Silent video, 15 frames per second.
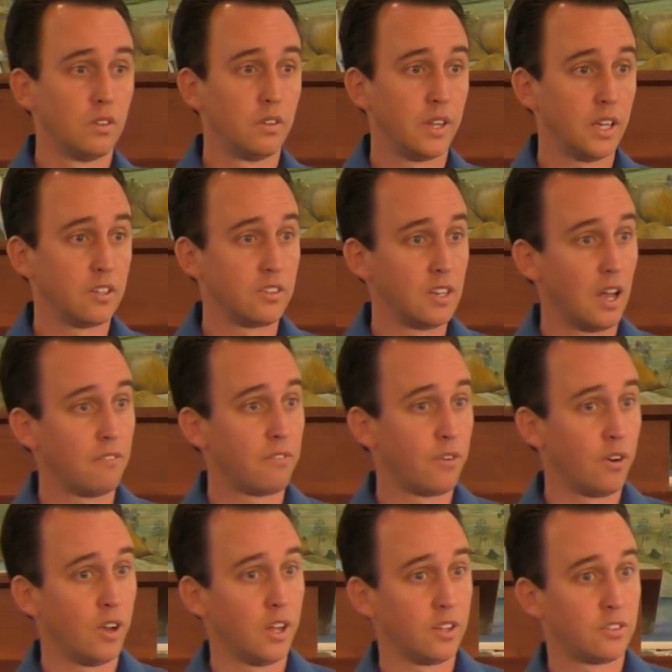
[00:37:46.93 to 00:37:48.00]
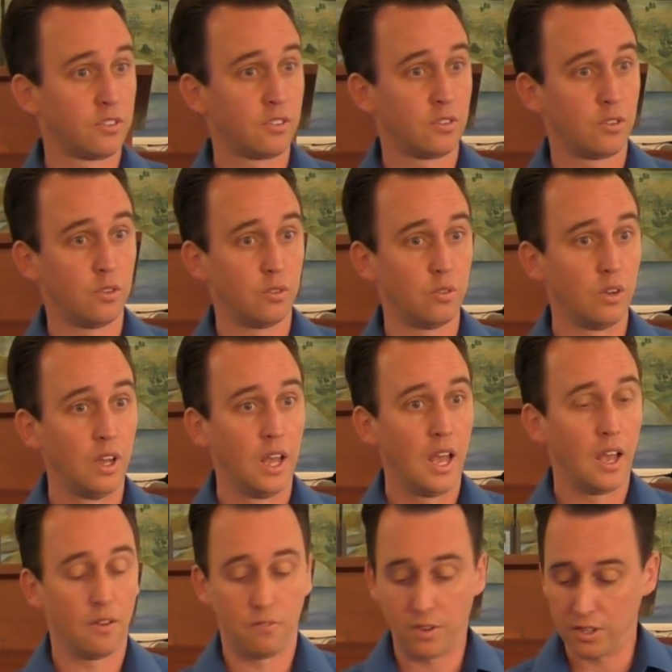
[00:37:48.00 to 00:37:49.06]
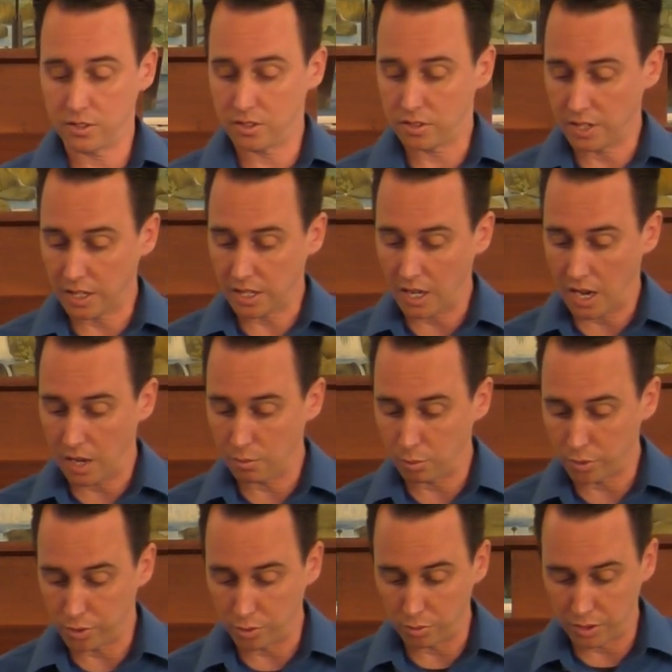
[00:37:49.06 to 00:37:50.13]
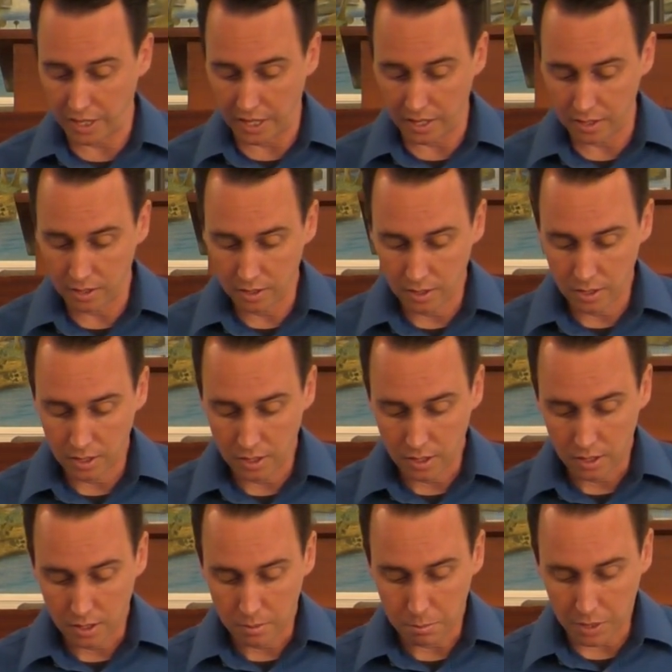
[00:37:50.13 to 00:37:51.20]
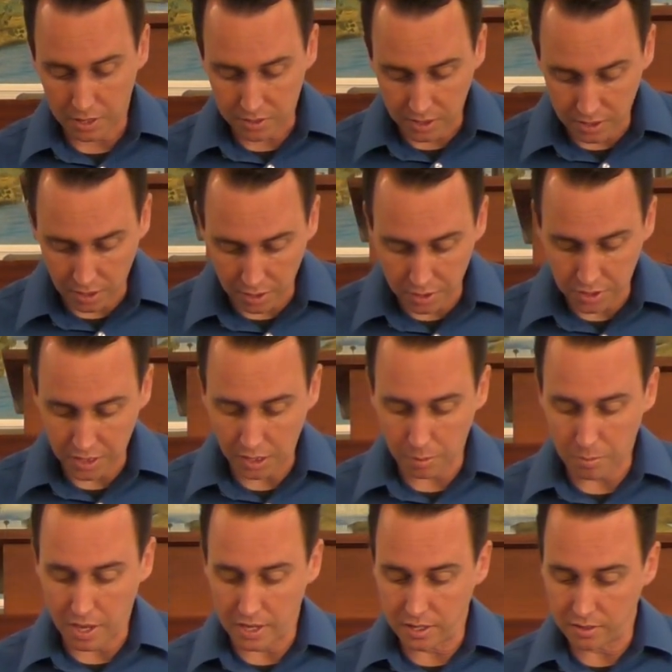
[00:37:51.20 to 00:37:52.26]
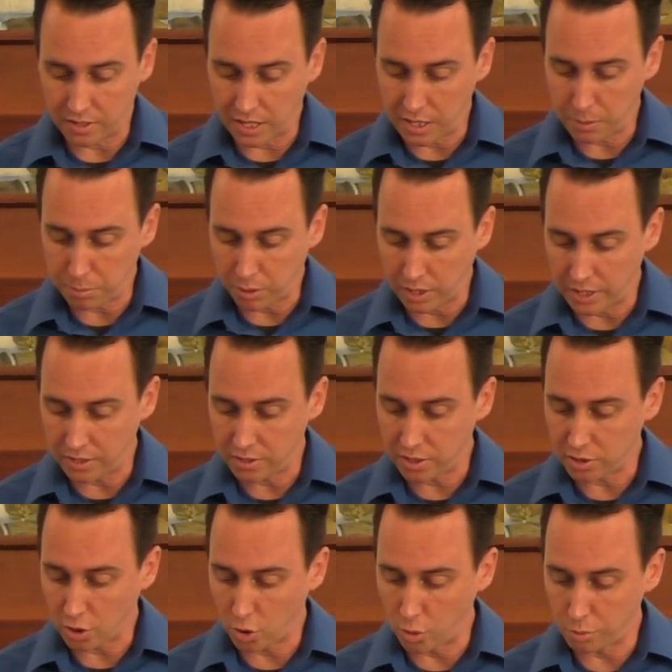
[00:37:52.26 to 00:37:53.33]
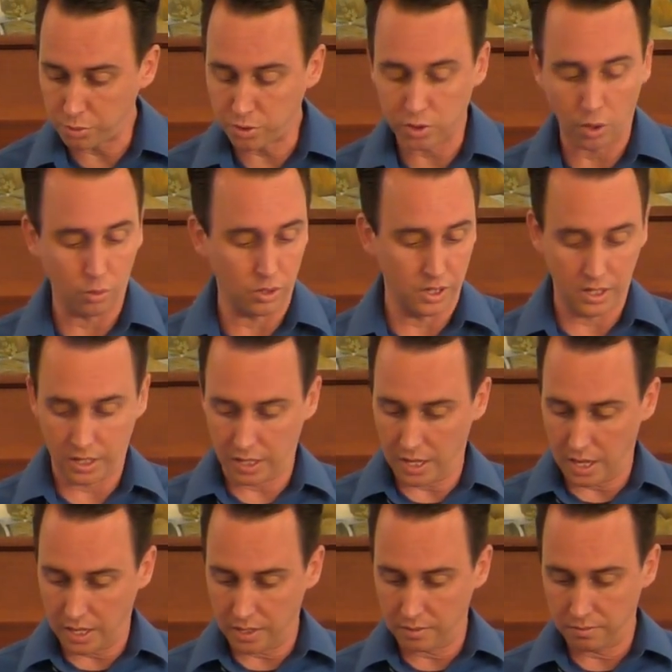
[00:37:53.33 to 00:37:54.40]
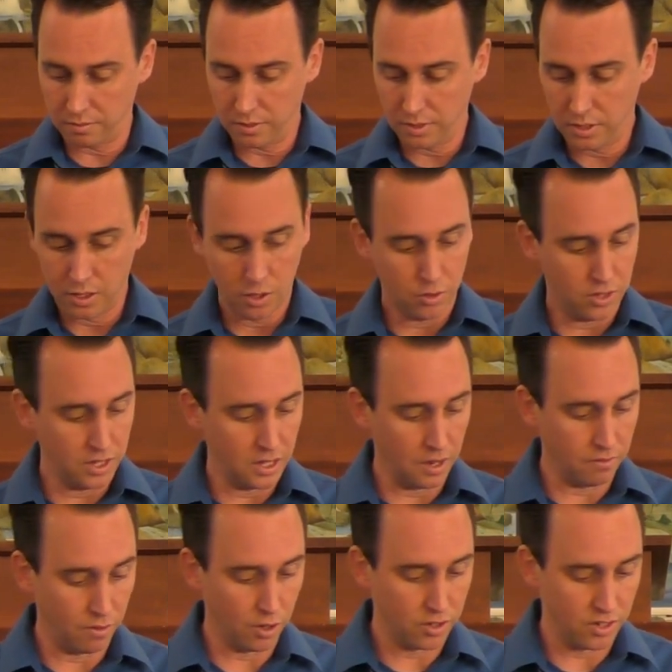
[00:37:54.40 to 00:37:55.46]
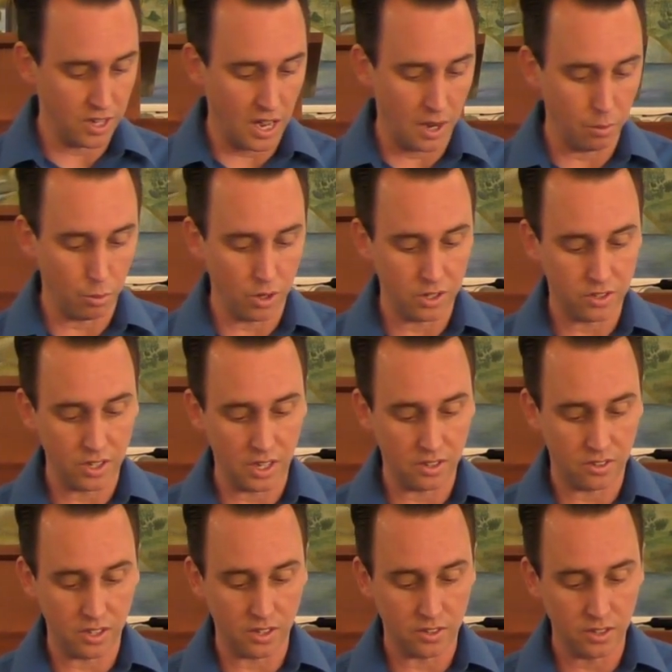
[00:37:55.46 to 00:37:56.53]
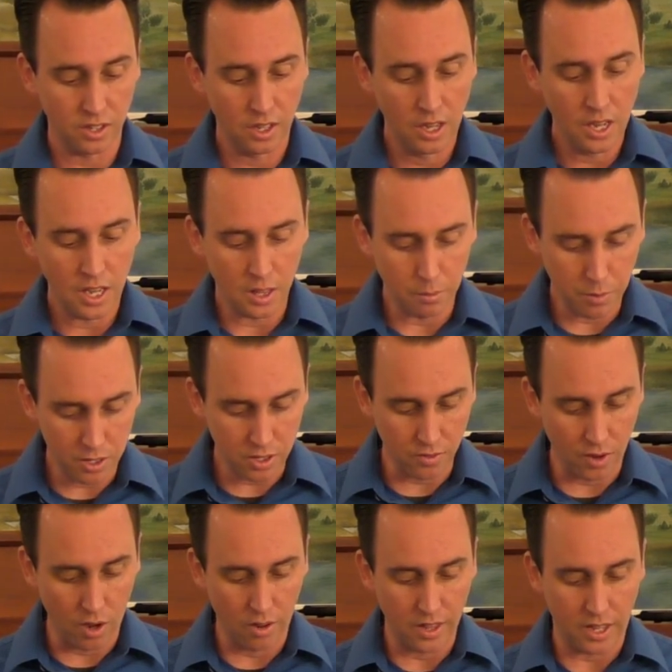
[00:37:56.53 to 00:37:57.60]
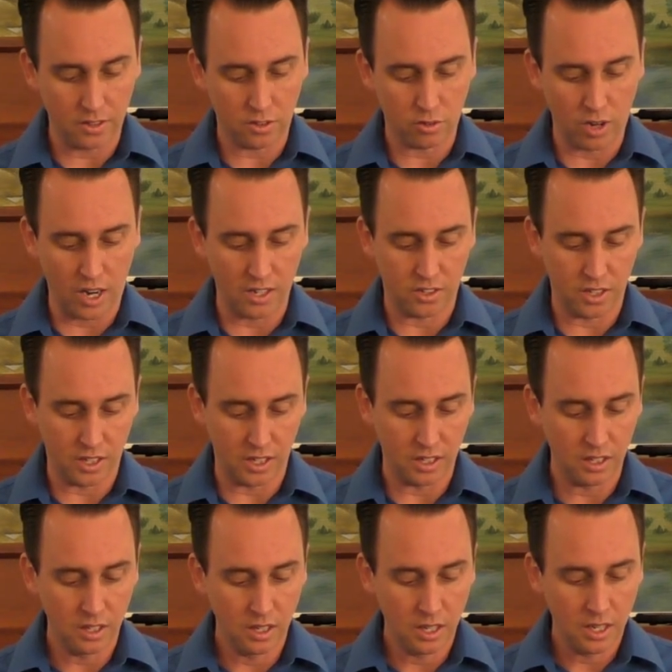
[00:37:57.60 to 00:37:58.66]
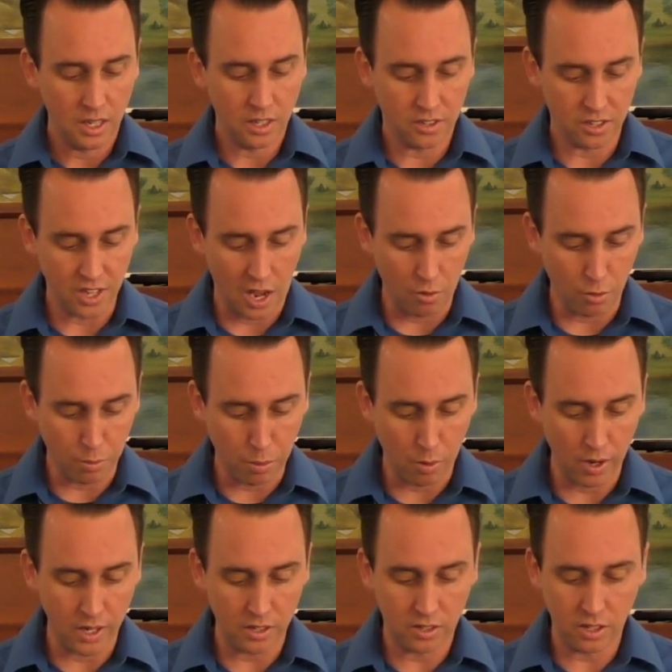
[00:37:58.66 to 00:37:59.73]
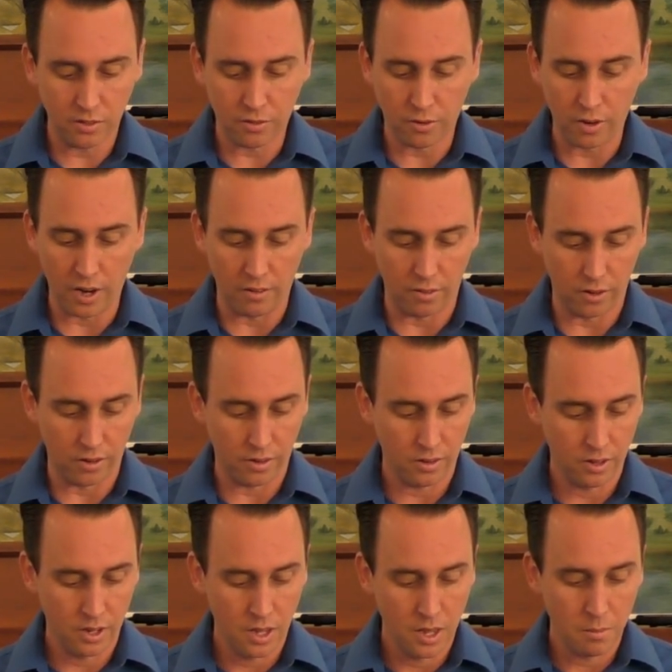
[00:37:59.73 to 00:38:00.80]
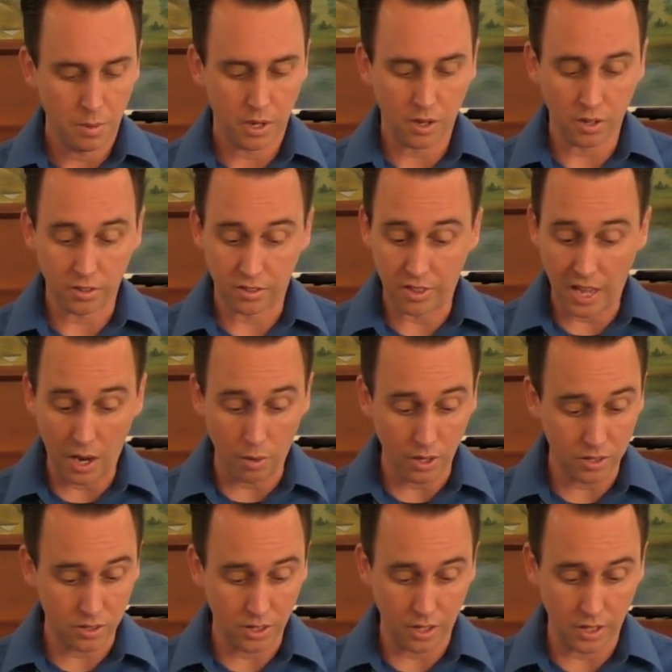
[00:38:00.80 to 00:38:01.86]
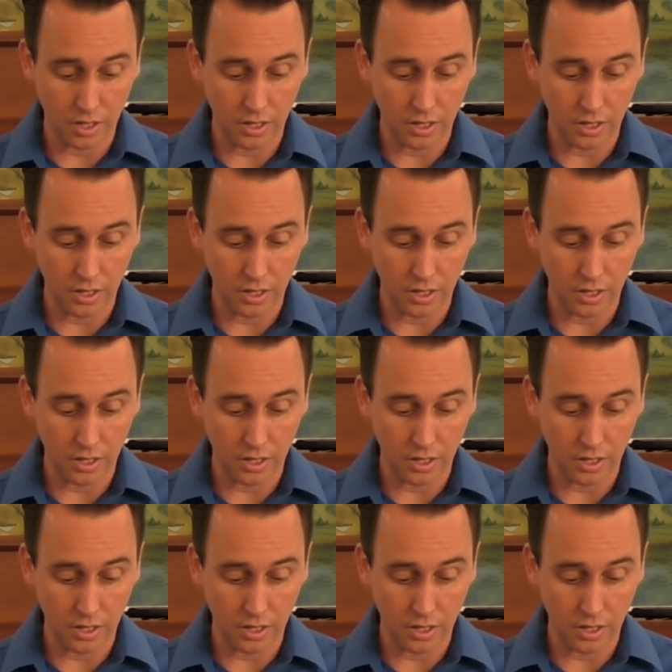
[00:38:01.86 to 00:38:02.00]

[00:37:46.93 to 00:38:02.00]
That it's not for us to have vengeance, that God will do that but I see the other thing about it is that he placed his hope solely in God. You see that in verse 9 where he says this In the midst of all that tragedy, he says, I will praise thee forever because thou hast done